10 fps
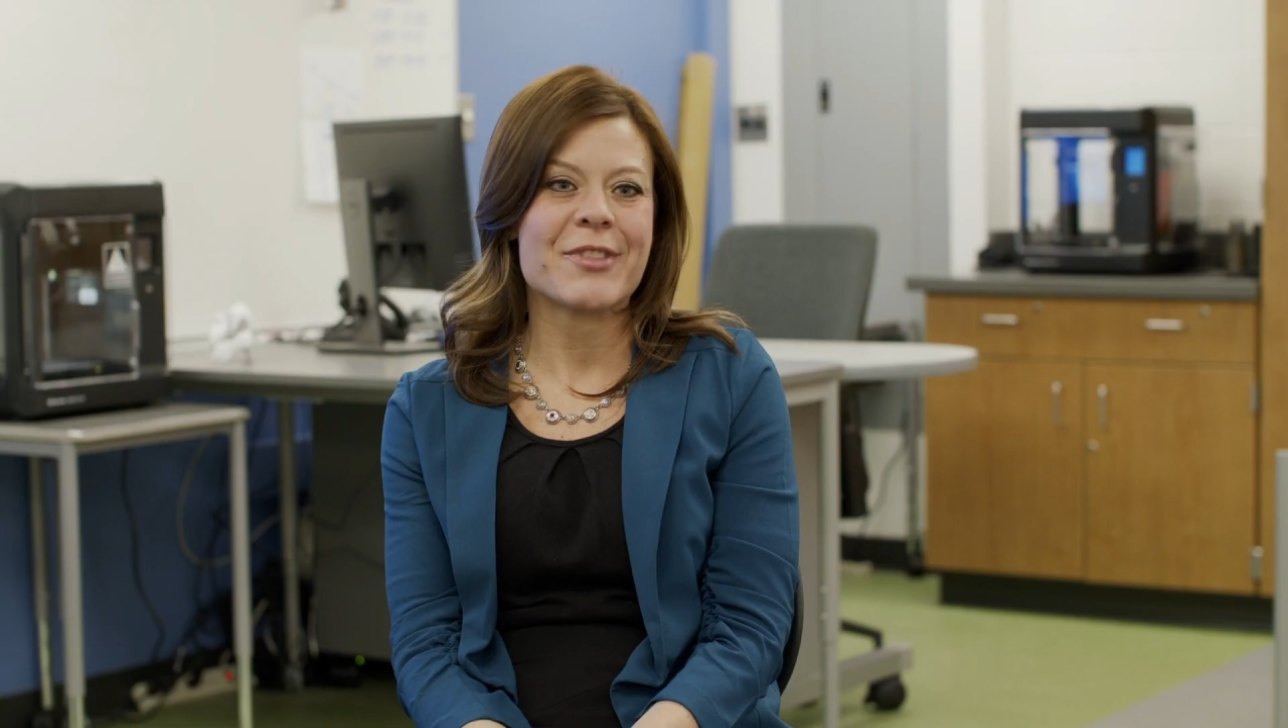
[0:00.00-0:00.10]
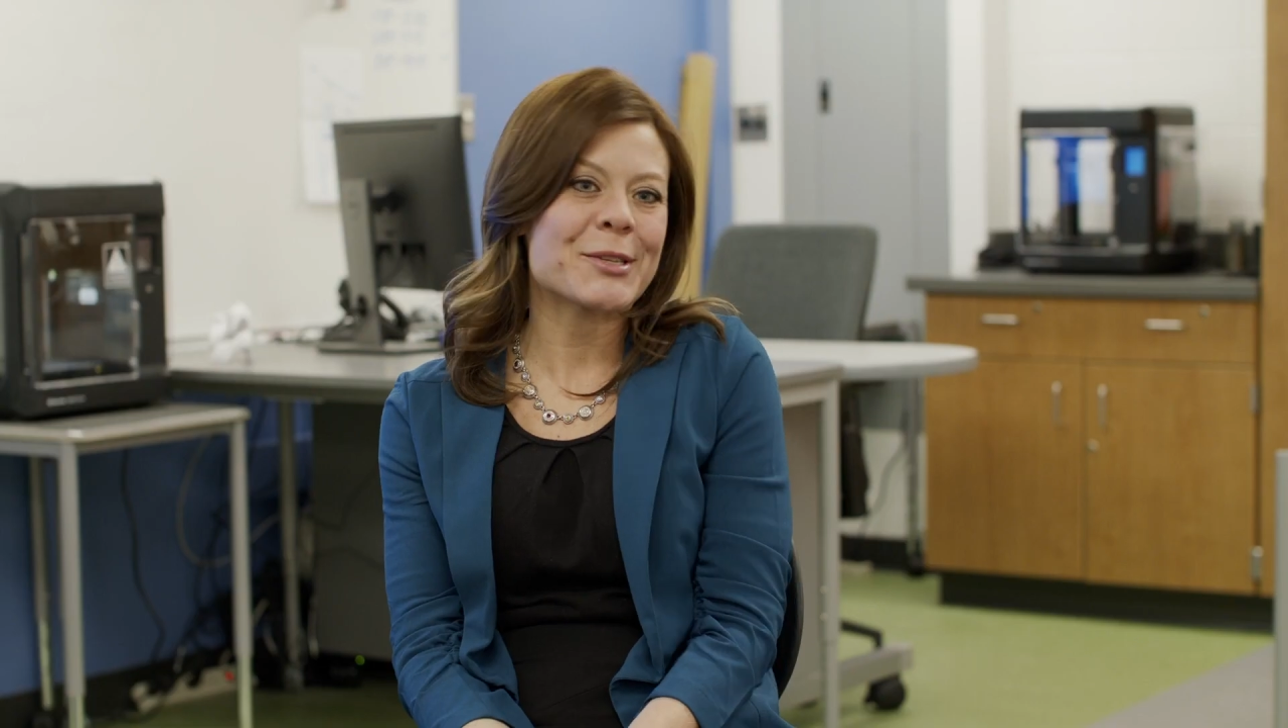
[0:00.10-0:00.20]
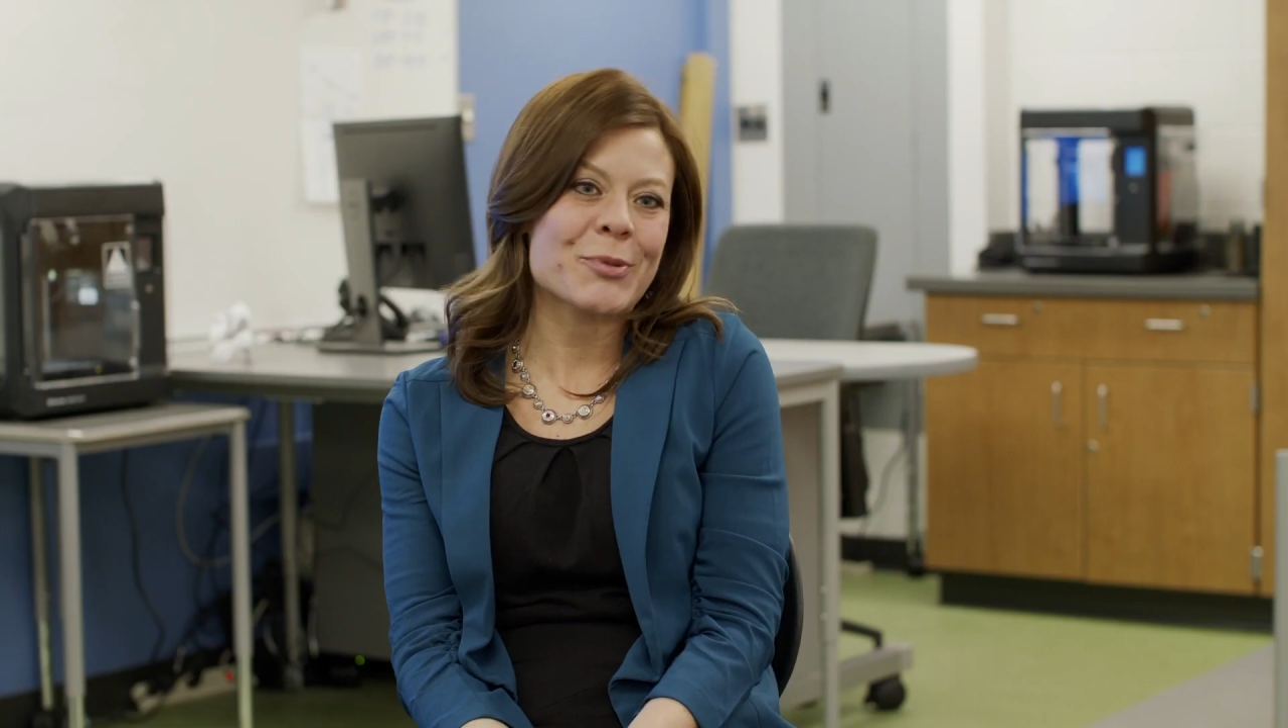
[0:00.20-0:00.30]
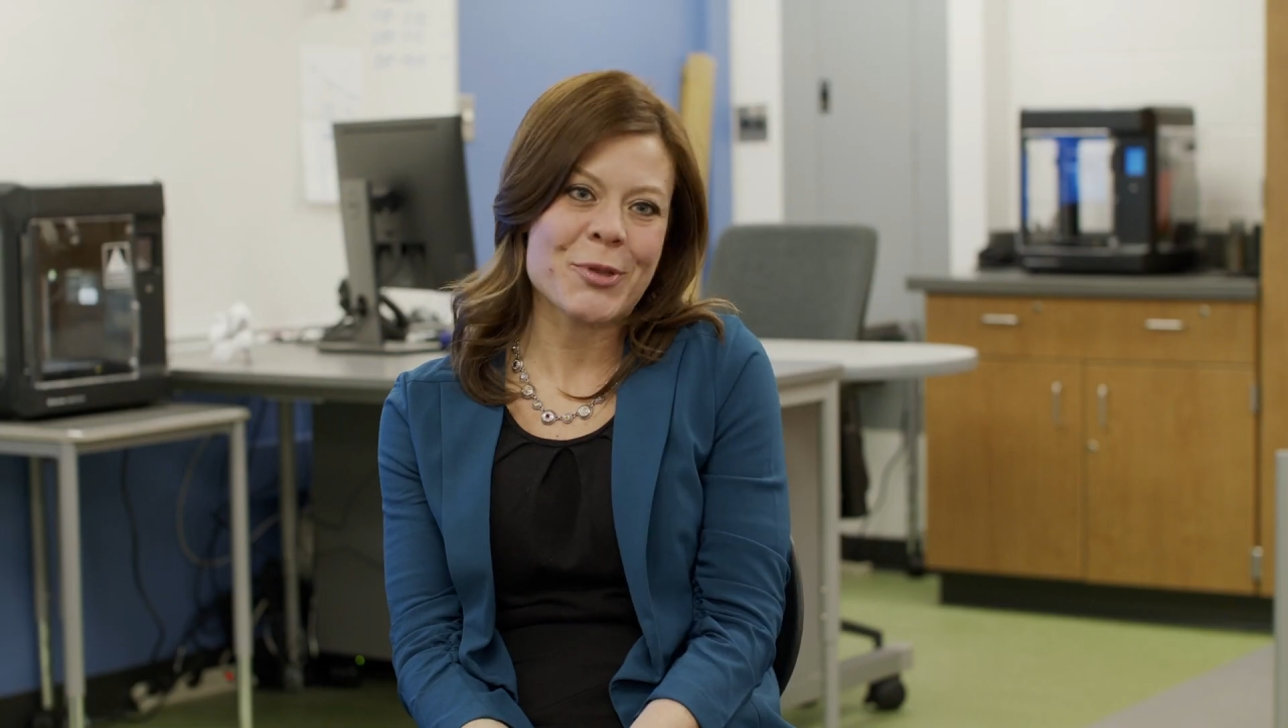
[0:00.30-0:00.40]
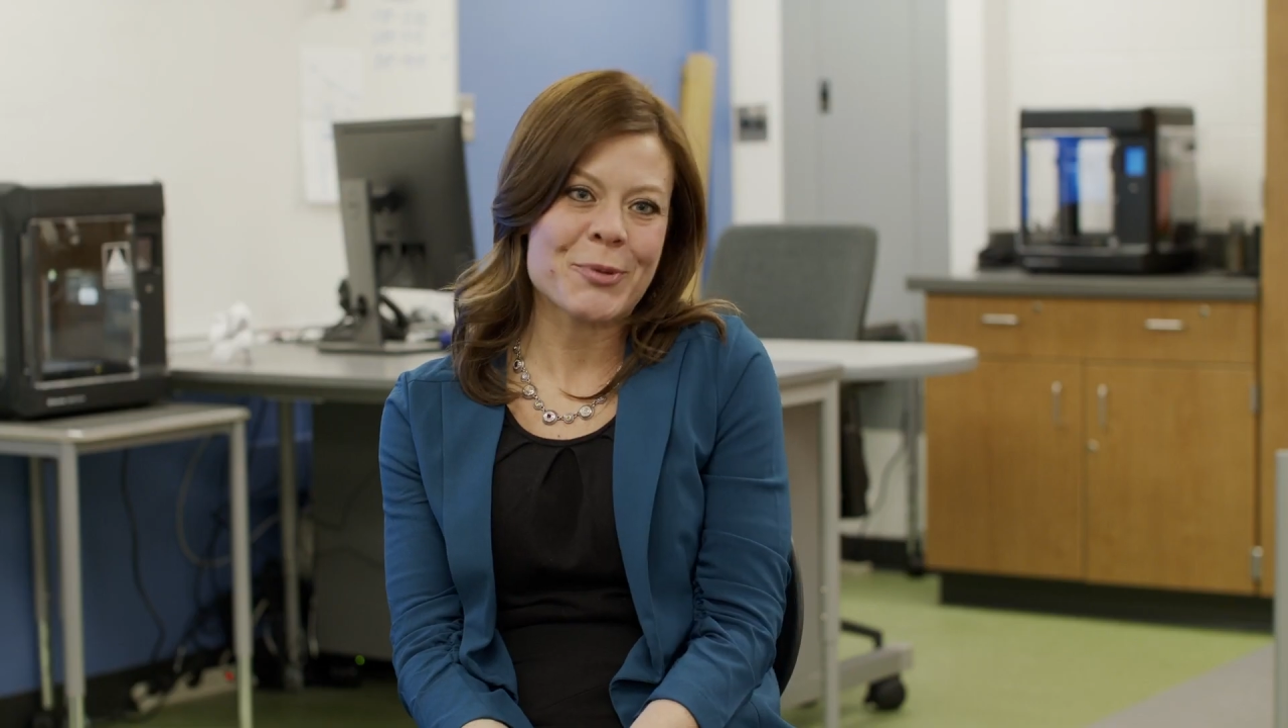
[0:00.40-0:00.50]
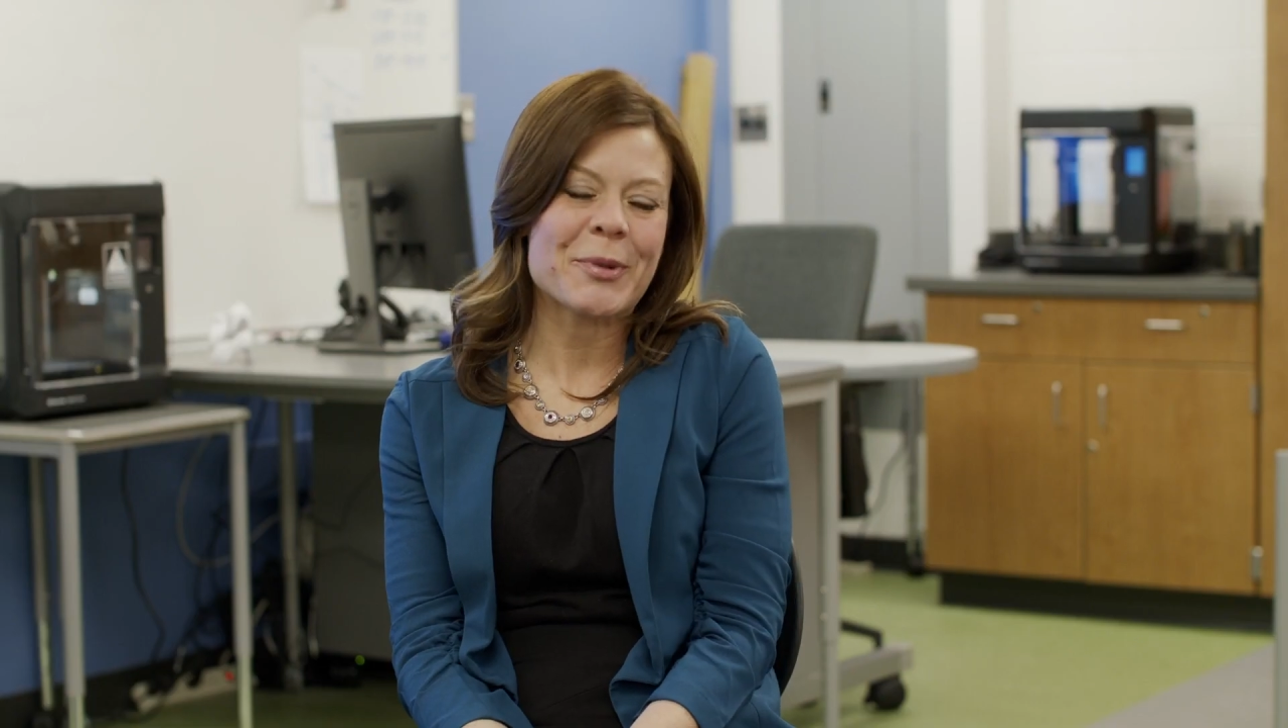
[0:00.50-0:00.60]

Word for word: that's when their